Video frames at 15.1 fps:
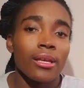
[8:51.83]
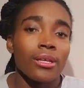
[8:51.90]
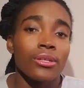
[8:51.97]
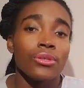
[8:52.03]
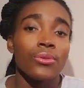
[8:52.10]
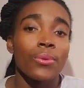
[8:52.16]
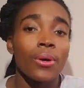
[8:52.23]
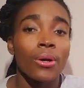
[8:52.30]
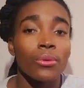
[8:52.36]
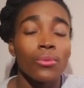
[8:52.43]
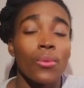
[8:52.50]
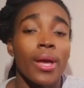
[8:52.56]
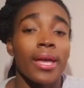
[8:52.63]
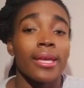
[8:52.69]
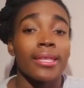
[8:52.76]
you are
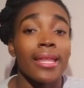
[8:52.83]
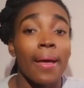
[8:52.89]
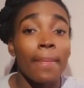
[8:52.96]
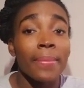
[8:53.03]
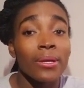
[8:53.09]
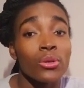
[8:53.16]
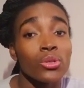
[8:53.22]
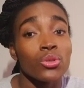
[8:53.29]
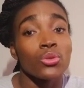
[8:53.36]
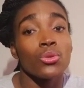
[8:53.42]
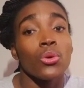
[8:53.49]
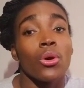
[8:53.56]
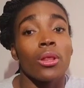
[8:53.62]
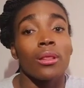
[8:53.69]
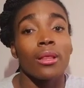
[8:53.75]
away not because you
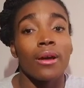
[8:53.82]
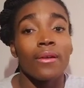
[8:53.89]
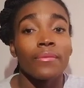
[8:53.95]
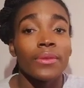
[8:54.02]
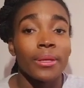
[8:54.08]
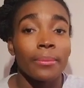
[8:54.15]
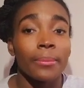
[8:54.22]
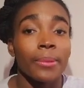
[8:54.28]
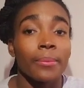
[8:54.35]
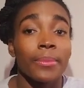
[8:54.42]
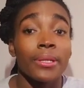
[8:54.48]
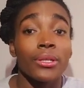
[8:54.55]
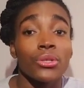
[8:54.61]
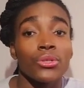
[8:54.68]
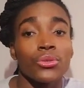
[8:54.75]
don't love them, but
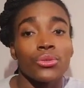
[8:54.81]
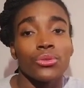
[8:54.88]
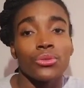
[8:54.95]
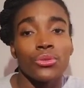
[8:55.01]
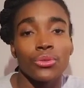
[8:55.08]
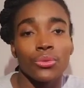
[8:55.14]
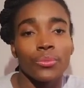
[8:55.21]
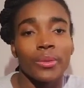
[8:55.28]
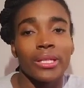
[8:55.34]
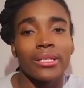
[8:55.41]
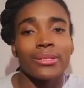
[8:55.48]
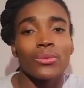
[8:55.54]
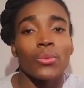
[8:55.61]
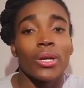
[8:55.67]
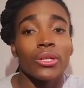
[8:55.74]
because you do,
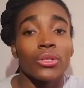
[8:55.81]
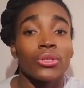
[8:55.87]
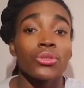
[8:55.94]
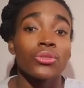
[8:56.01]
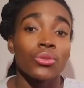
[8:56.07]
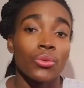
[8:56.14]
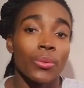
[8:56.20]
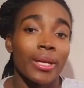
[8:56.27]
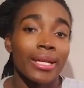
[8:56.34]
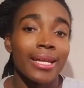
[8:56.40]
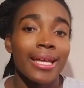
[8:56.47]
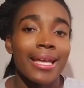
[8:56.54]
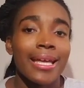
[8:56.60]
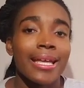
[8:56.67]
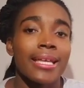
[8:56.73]
because what you're doing
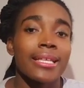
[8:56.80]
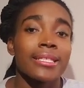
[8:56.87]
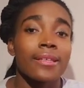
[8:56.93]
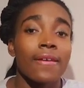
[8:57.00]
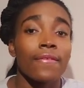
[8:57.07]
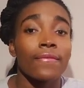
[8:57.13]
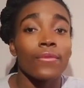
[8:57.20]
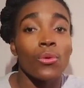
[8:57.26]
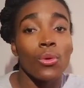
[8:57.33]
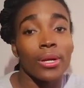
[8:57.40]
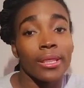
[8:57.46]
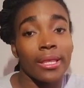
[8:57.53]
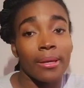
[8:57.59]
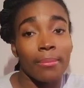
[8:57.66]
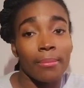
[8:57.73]
is for
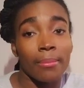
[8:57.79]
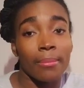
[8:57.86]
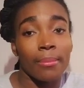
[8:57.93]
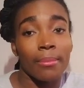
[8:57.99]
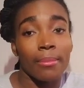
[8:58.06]
them.